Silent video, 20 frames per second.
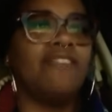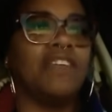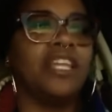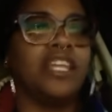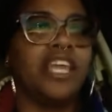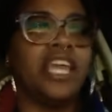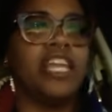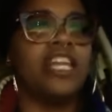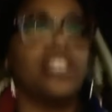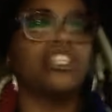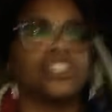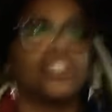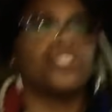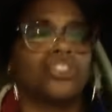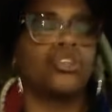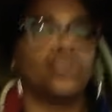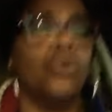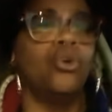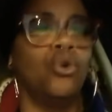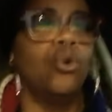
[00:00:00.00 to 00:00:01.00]
even get into
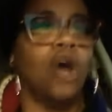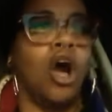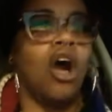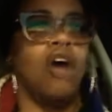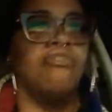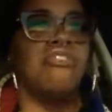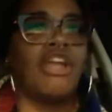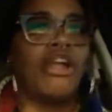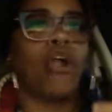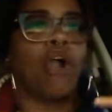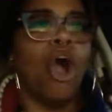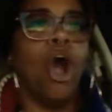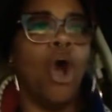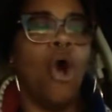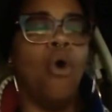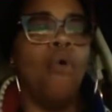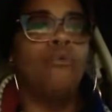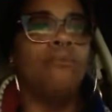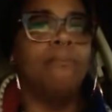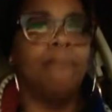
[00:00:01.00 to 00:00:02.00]
school on their
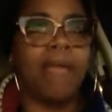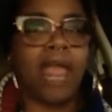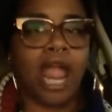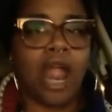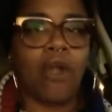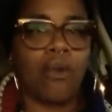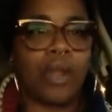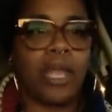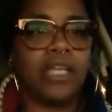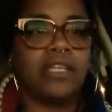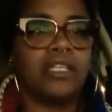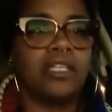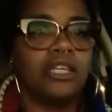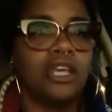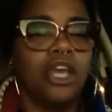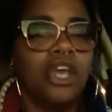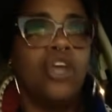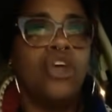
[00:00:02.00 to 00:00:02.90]
own merit.